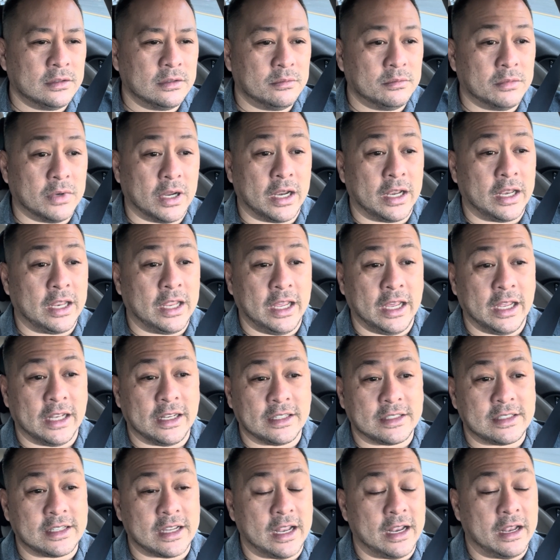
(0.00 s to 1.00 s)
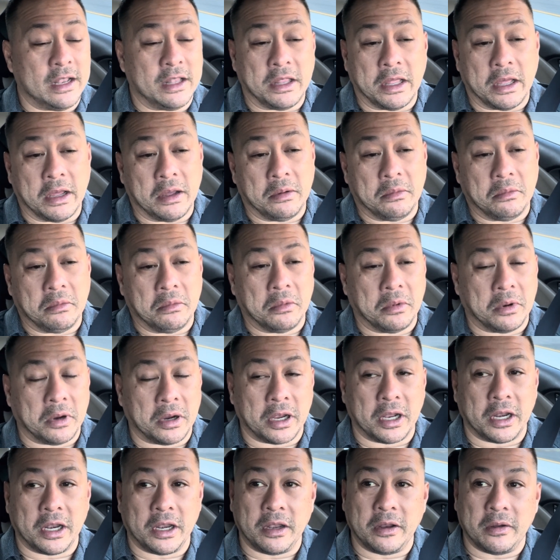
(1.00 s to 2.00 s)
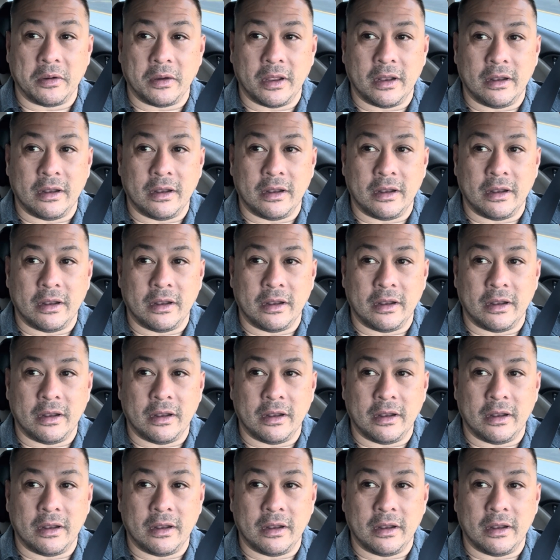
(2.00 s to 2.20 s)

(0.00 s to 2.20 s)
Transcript: But he had decided that we were going to do it.